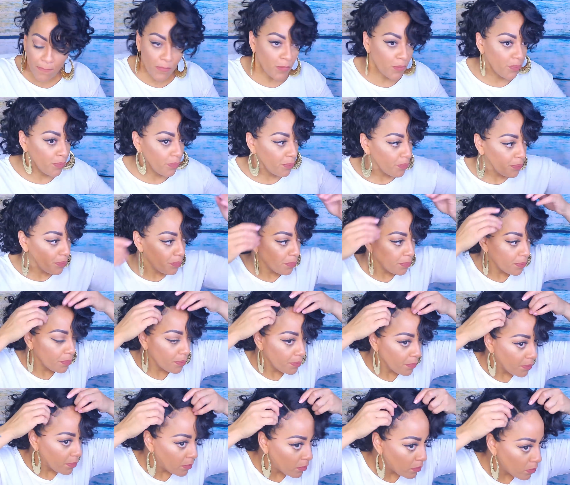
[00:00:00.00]

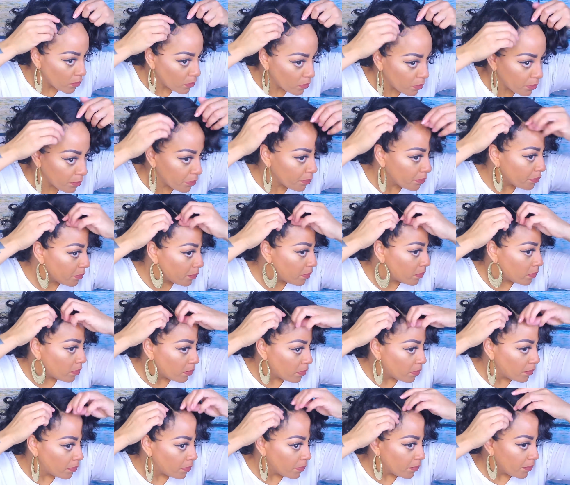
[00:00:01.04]

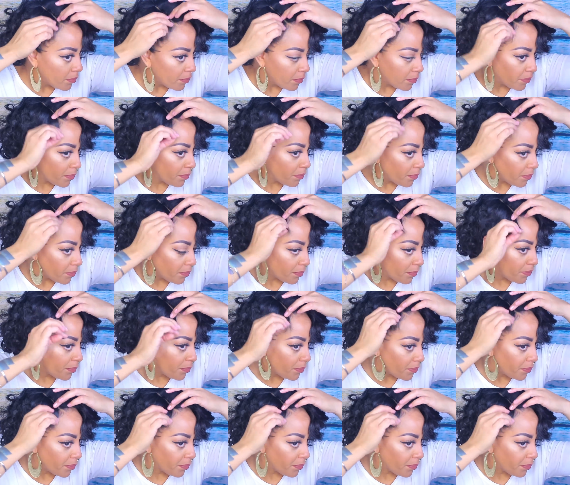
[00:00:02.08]
No one is speaking in this clip.